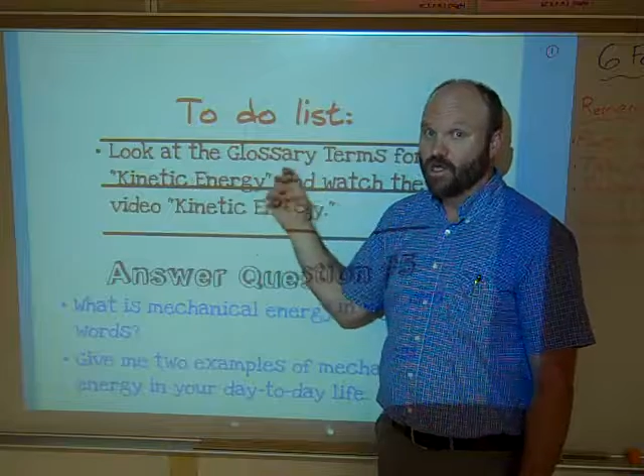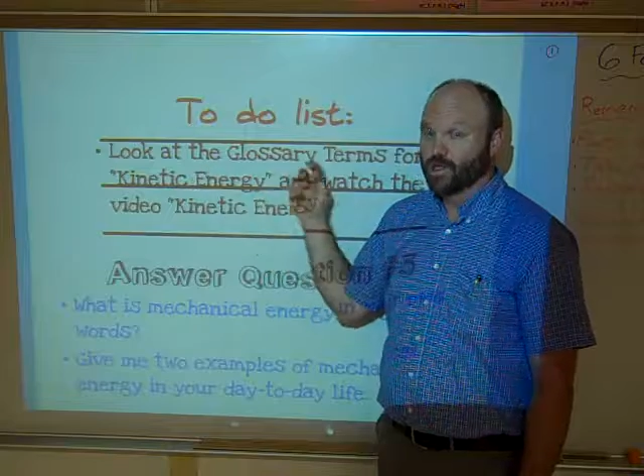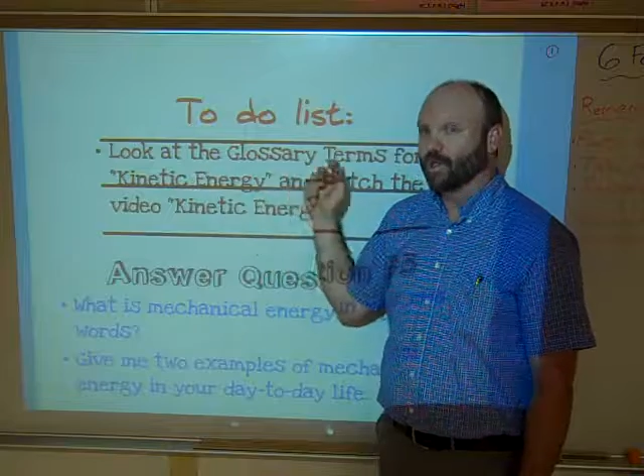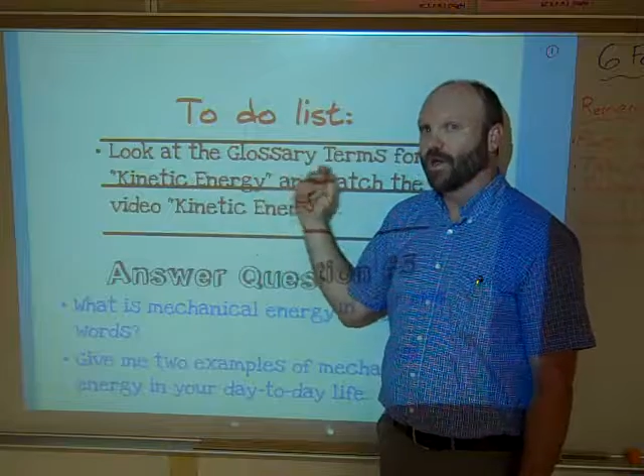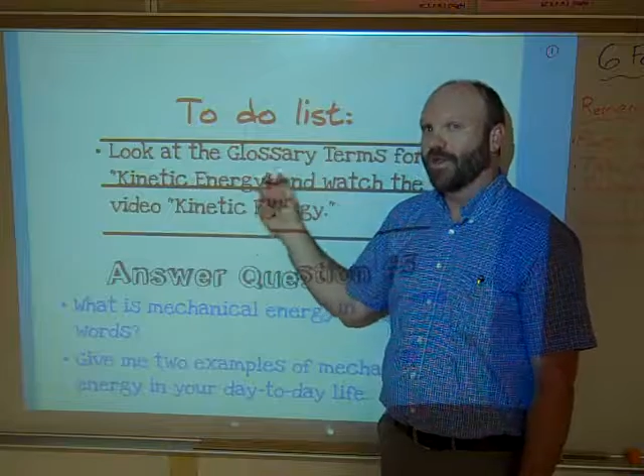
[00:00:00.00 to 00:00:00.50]

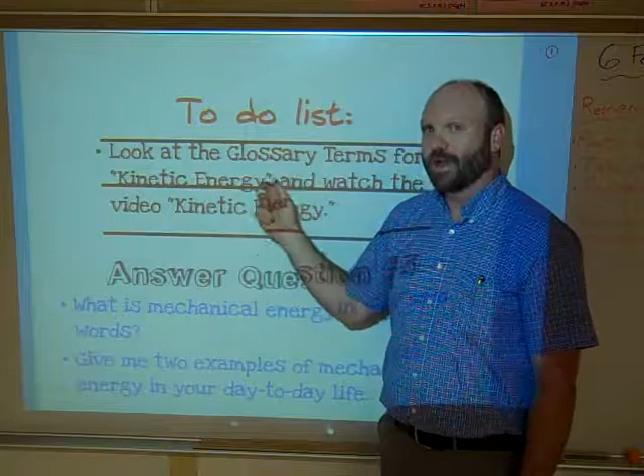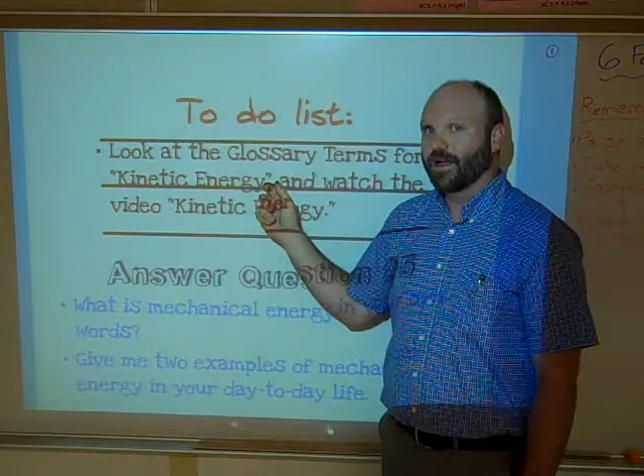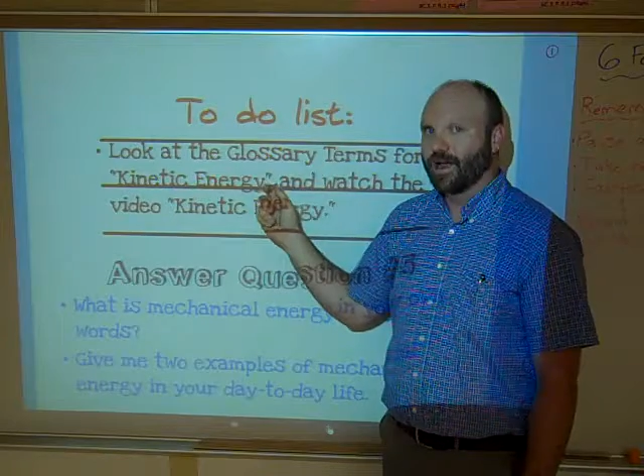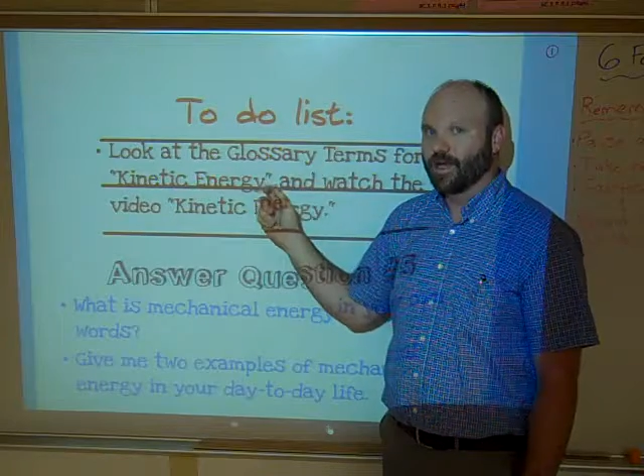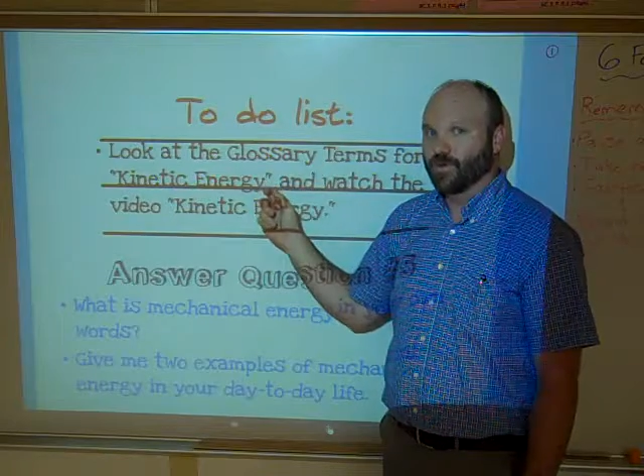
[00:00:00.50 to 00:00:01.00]
So look at that
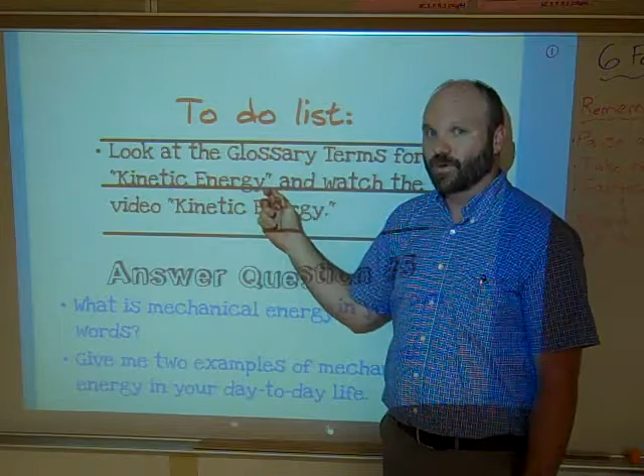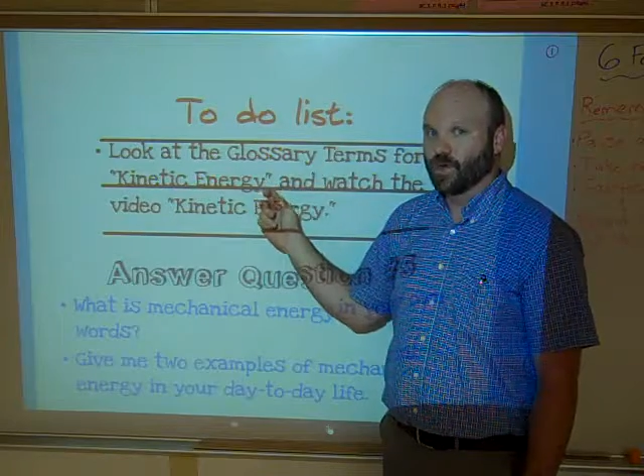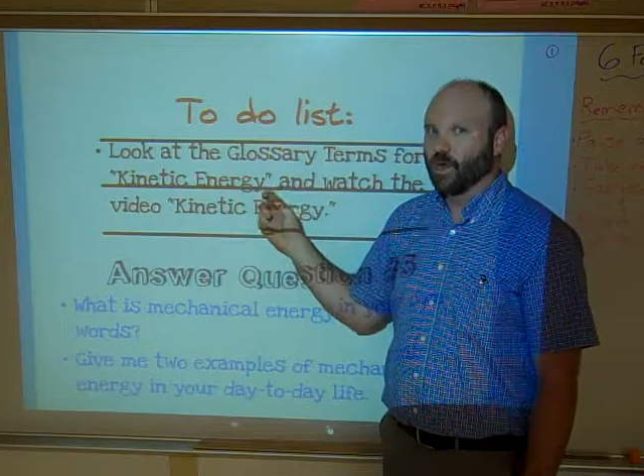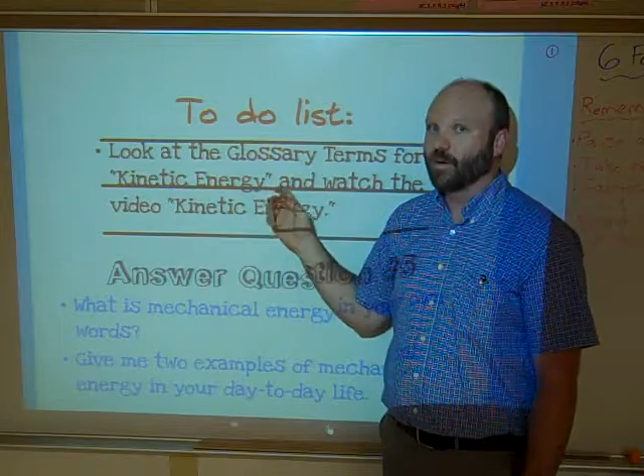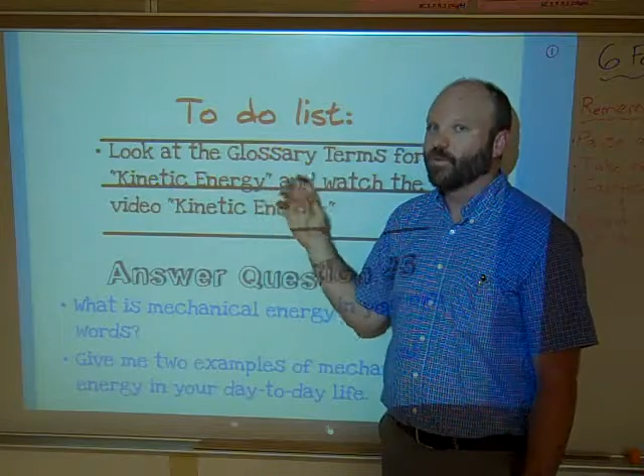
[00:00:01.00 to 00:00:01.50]
glossary
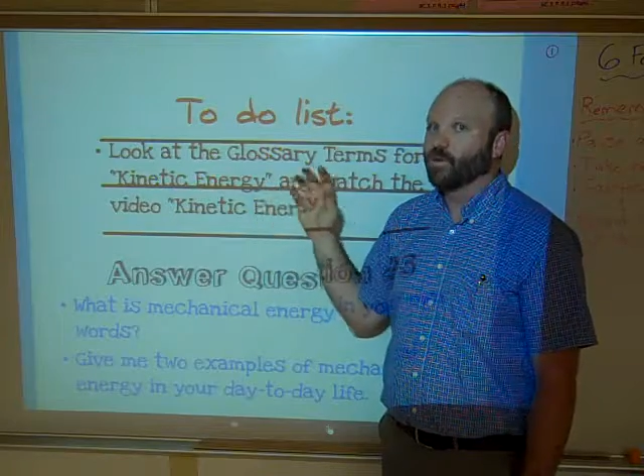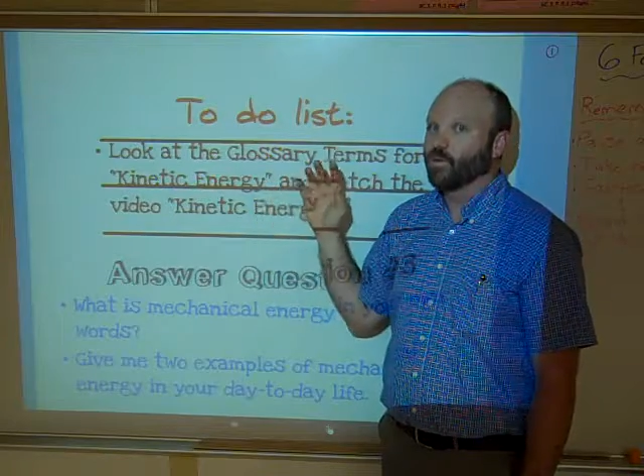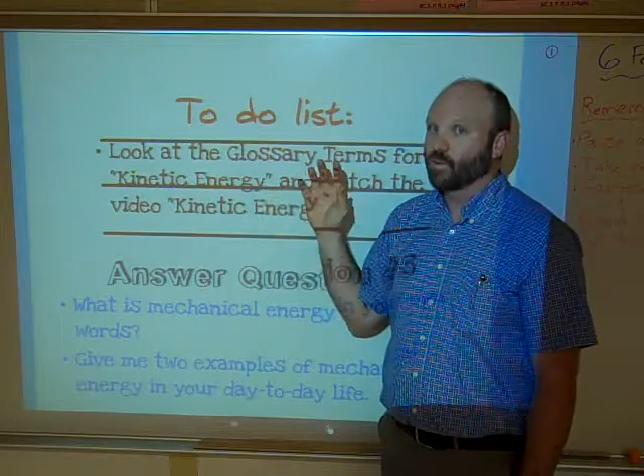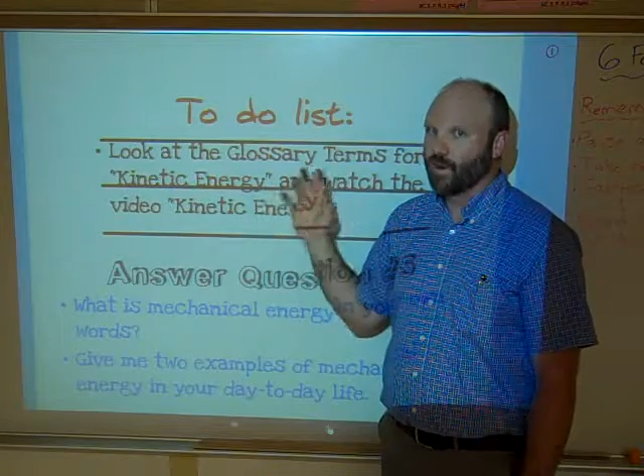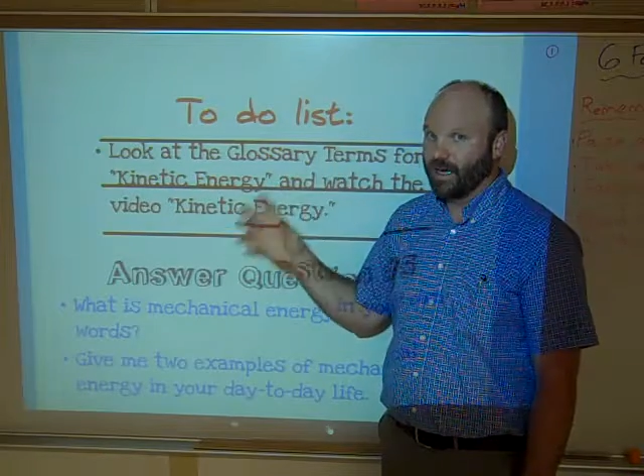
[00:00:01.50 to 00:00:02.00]
term,
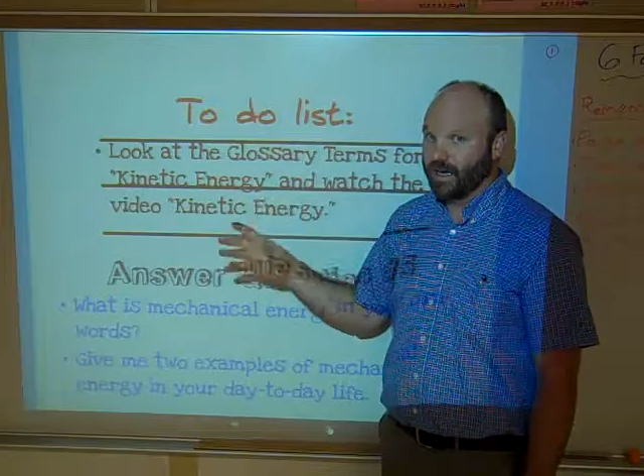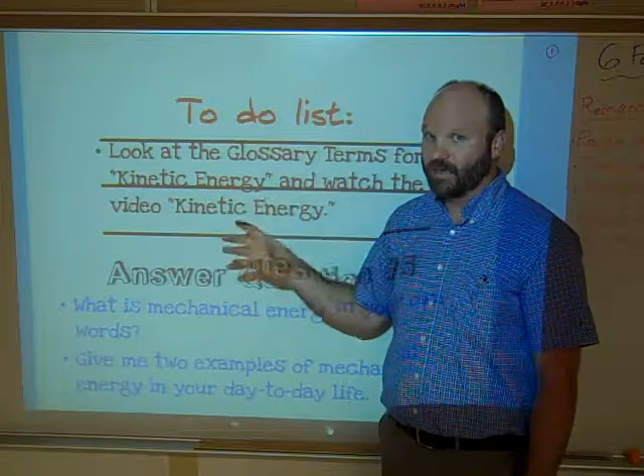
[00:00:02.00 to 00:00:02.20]
read